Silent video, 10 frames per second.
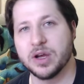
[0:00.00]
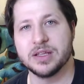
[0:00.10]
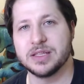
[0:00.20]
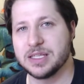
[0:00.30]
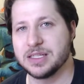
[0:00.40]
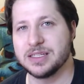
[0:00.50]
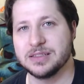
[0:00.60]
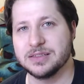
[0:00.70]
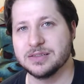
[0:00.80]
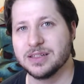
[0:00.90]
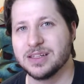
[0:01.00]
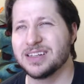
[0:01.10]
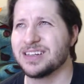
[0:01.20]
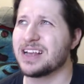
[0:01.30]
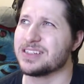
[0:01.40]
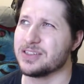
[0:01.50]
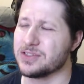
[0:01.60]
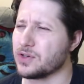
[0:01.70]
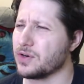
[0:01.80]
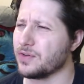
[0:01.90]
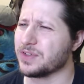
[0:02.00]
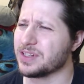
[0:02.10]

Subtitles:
he not deserved?